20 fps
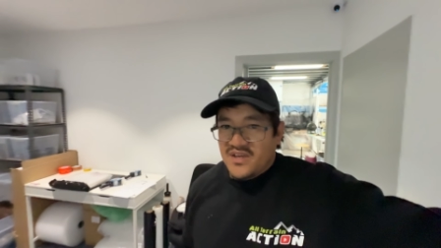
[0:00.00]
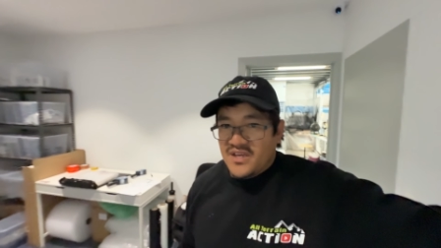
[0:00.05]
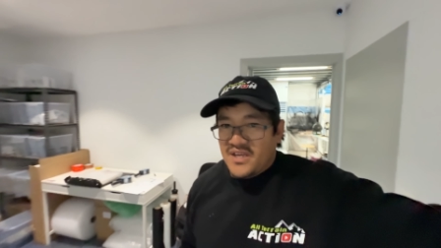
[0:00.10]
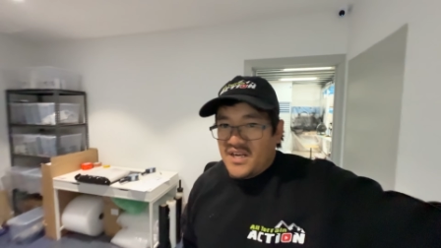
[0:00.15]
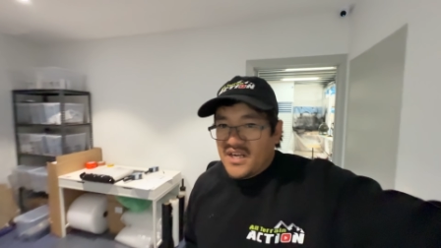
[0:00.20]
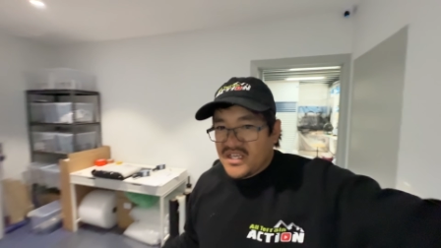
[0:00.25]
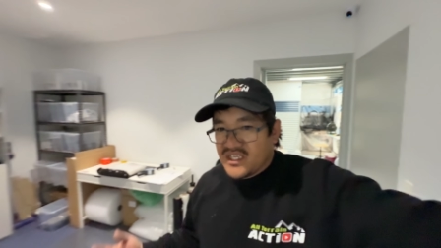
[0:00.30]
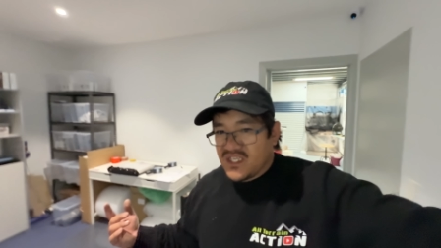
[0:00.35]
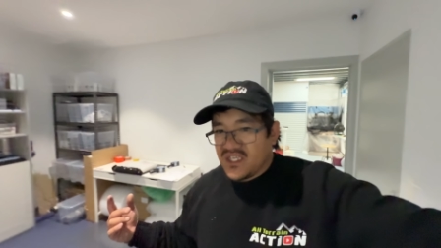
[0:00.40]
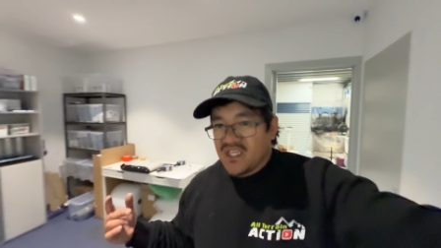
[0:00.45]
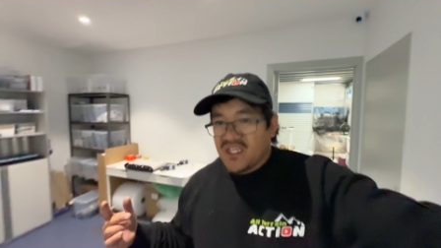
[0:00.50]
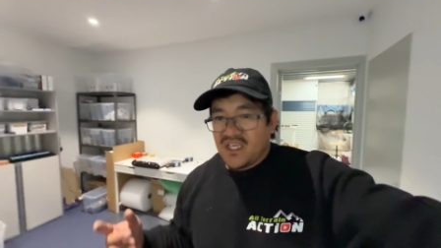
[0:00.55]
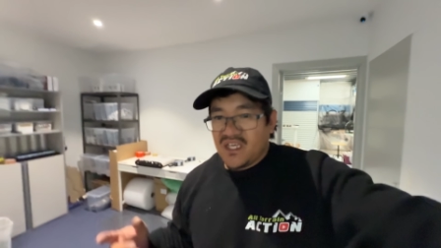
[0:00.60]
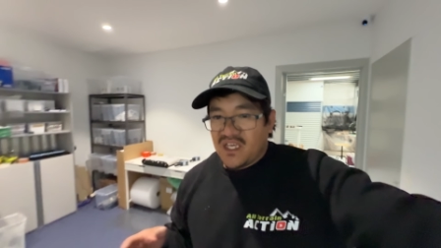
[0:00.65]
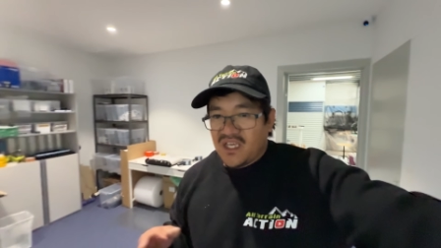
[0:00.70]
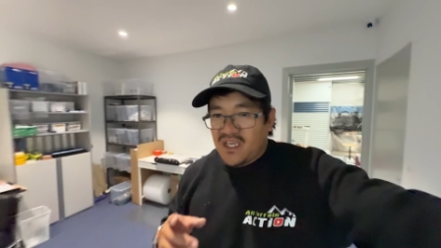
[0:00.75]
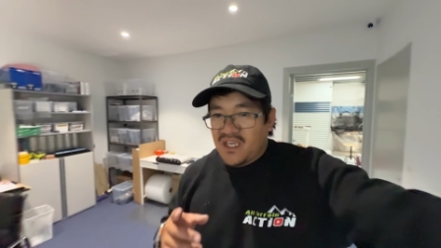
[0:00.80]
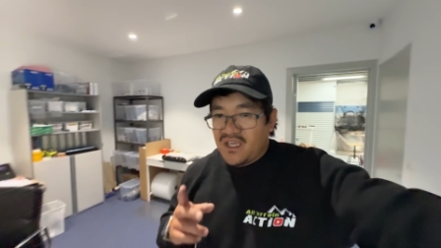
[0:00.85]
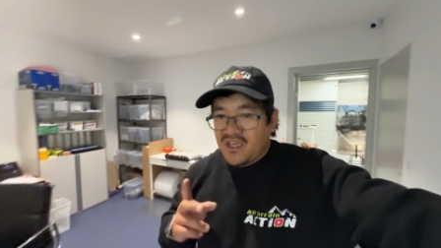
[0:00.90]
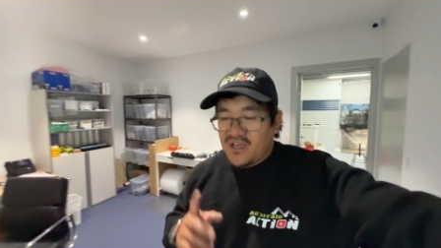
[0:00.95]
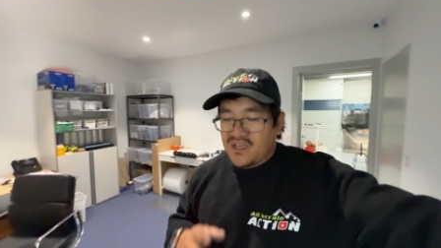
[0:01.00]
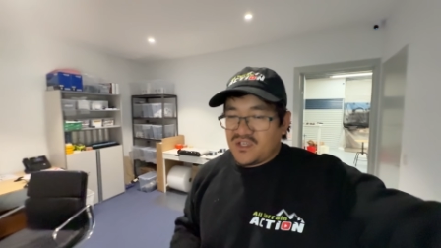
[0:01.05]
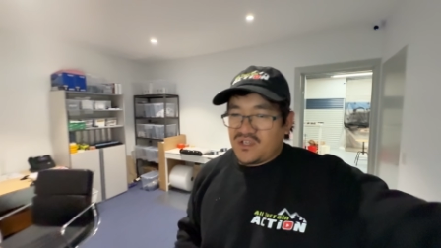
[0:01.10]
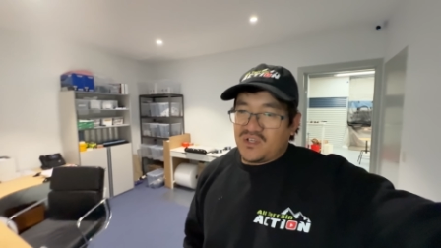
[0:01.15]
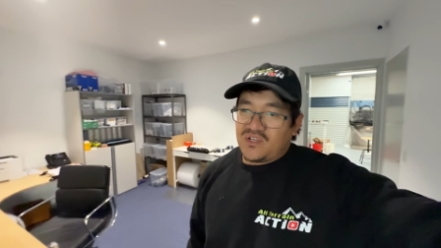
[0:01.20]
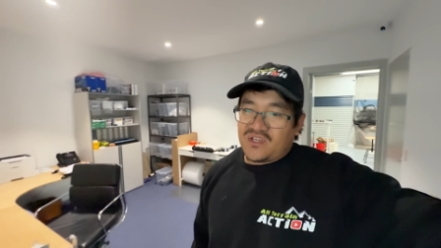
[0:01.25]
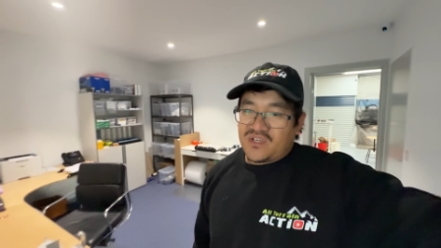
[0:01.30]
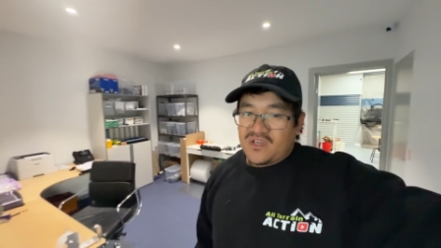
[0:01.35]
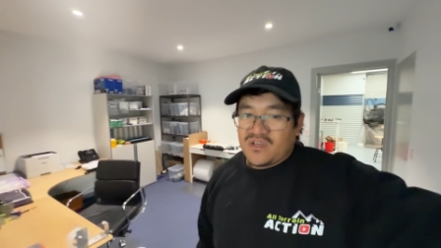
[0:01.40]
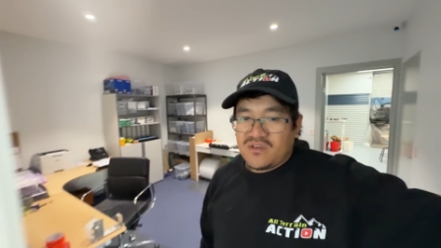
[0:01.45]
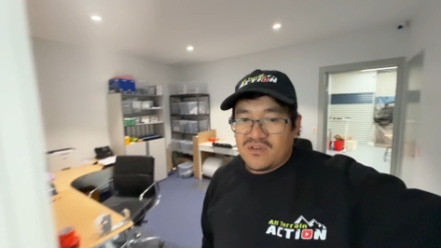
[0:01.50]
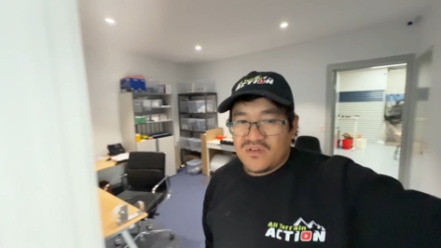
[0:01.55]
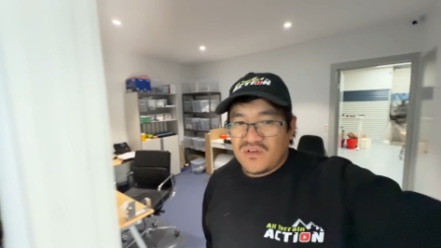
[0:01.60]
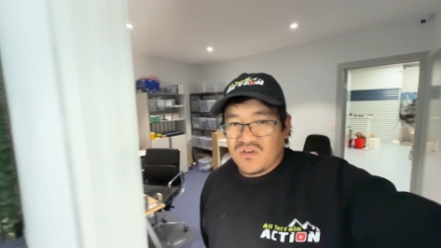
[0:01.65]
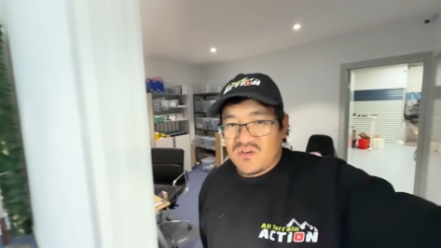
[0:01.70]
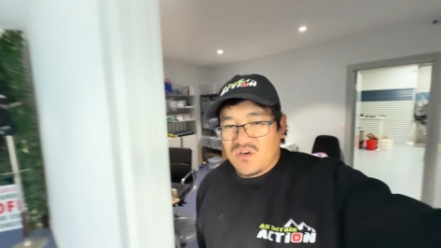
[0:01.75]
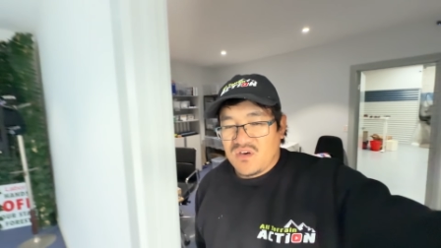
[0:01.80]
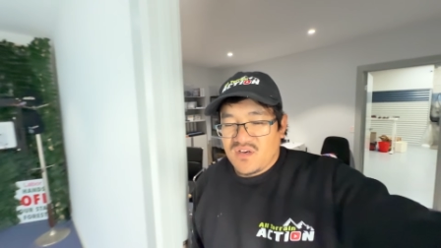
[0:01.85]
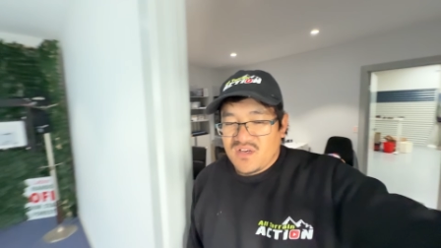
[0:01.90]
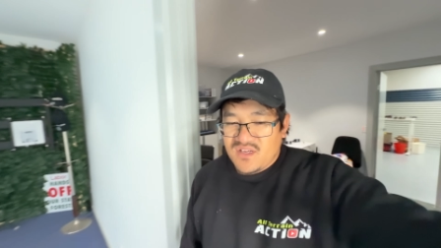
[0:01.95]
It actually, I should show you
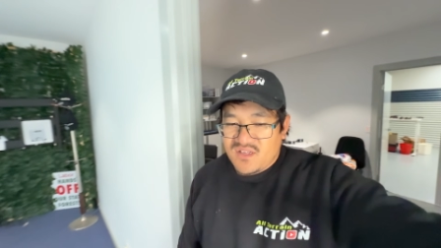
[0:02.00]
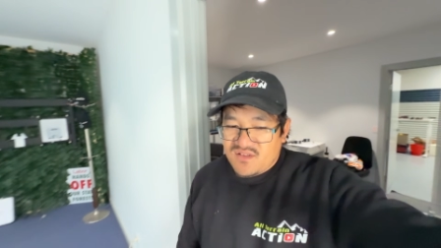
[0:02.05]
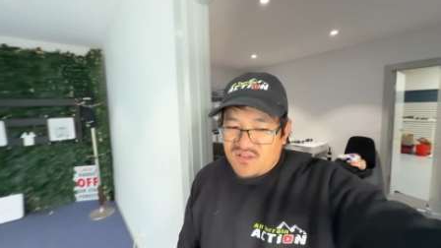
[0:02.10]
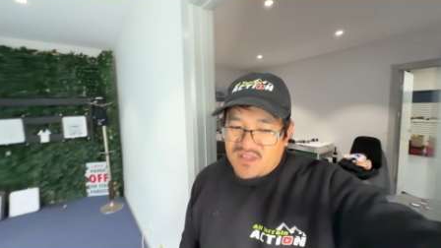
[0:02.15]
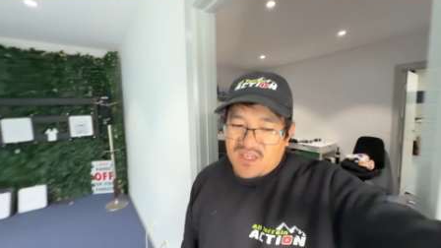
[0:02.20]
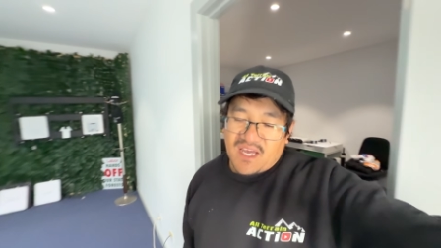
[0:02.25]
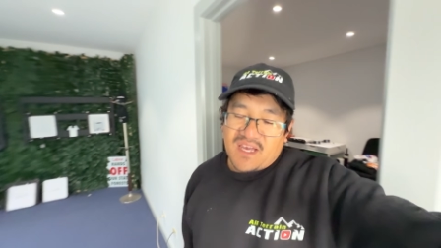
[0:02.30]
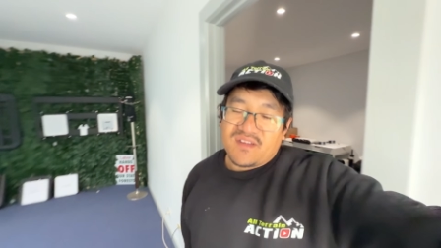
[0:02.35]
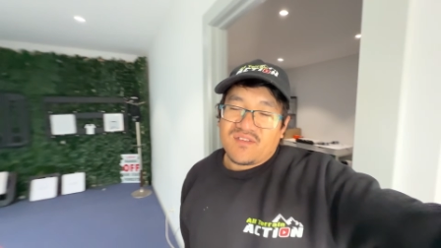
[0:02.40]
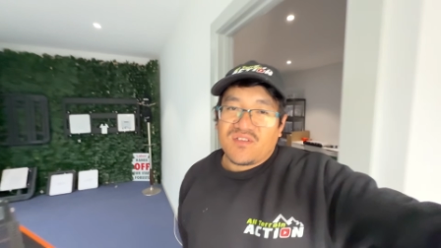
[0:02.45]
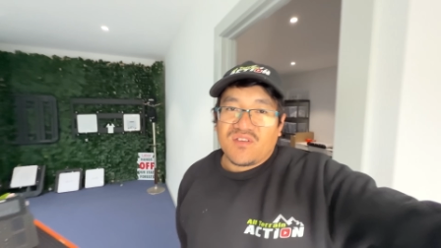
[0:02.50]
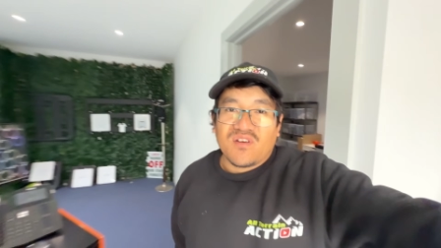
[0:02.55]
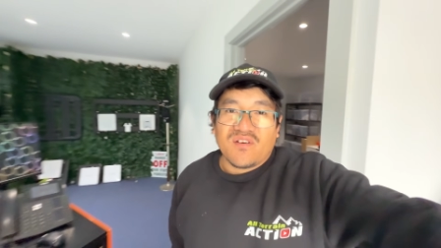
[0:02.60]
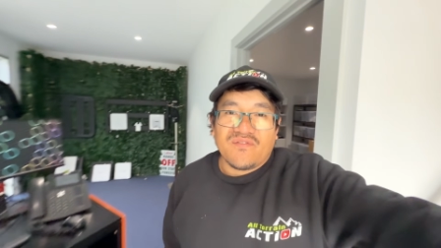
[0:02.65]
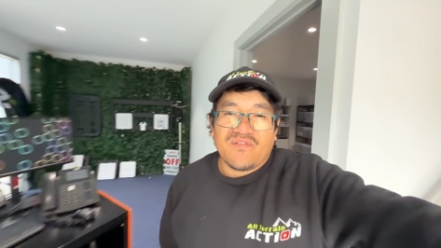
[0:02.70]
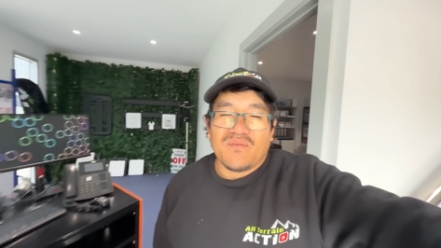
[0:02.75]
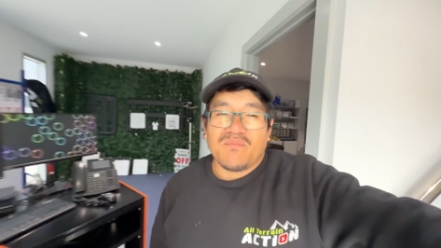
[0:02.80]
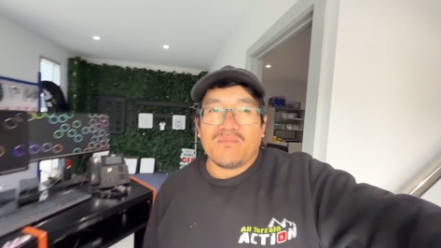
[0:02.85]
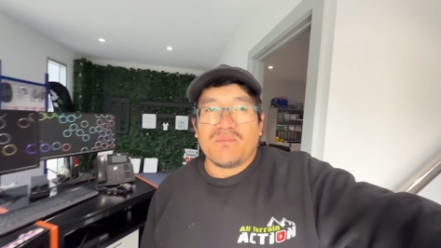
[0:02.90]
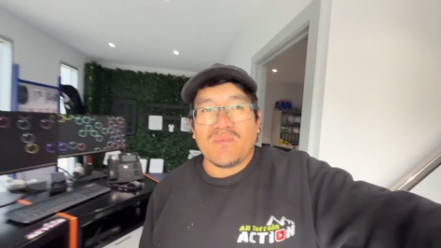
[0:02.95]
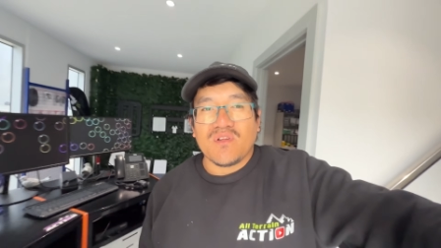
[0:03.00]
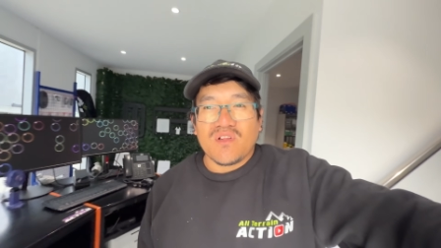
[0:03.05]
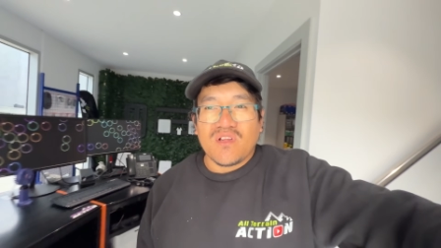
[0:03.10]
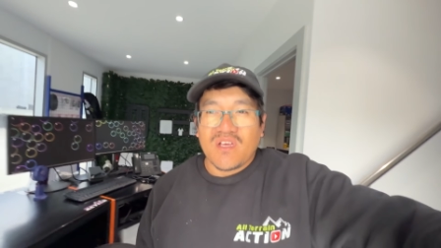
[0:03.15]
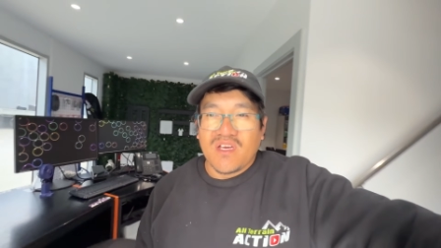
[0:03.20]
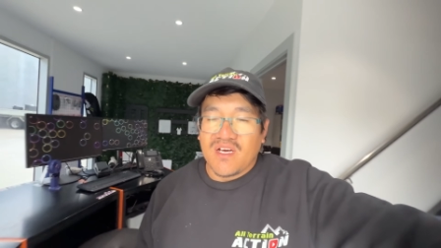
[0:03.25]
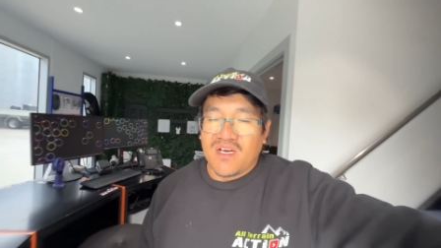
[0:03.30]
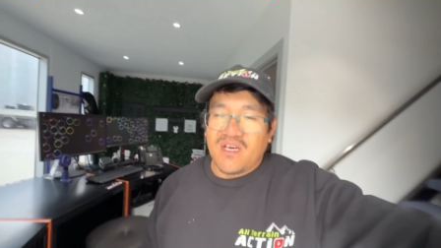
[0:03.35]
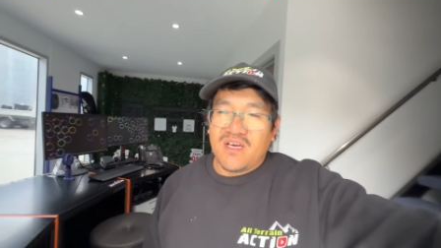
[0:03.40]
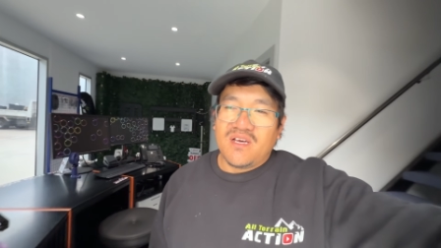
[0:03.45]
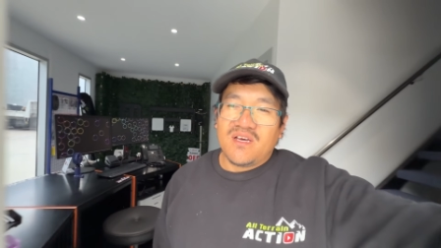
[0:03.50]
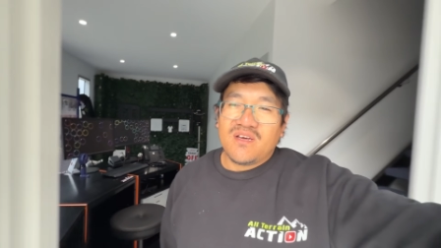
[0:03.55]
guys in case you're not familiar